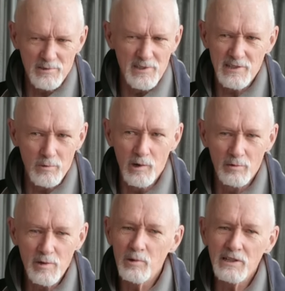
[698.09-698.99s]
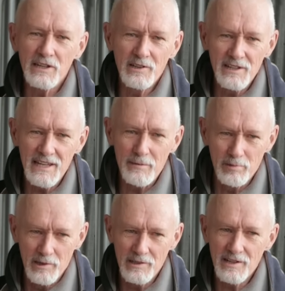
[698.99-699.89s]
So he said, well, we weren't going in there,
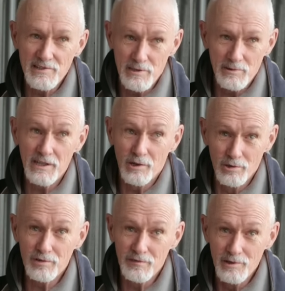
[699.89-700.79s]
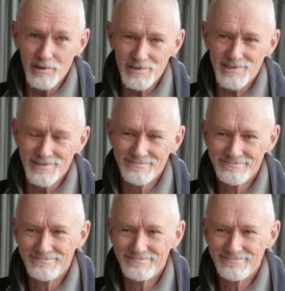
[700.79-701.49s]
Pete, until we had a look first.